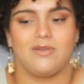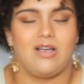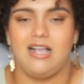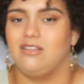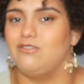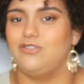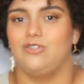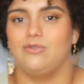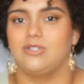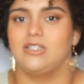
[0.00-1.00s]
crack those
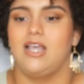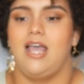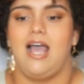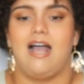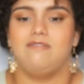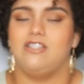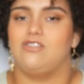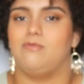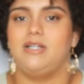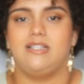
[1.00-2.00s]
jokes. I've seen
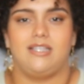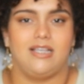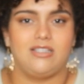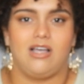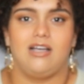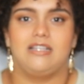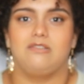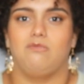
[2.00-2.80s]
so many TikToks